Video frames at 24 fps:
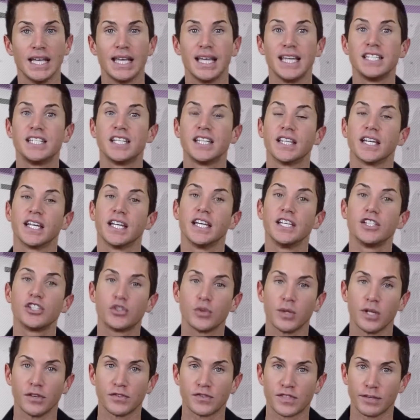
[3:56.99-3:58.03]
into the
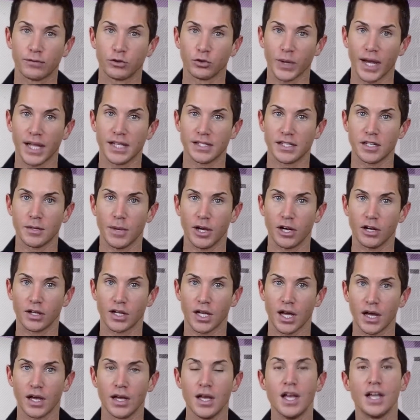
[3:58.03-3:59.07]
history of civil rights in
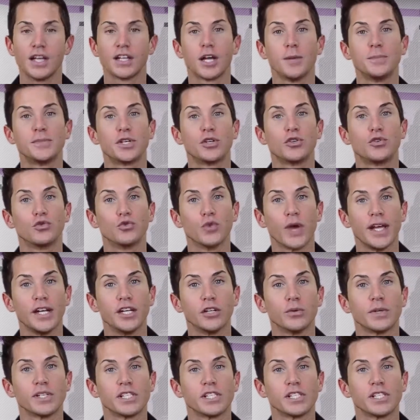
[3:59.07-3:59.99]
America comes a greater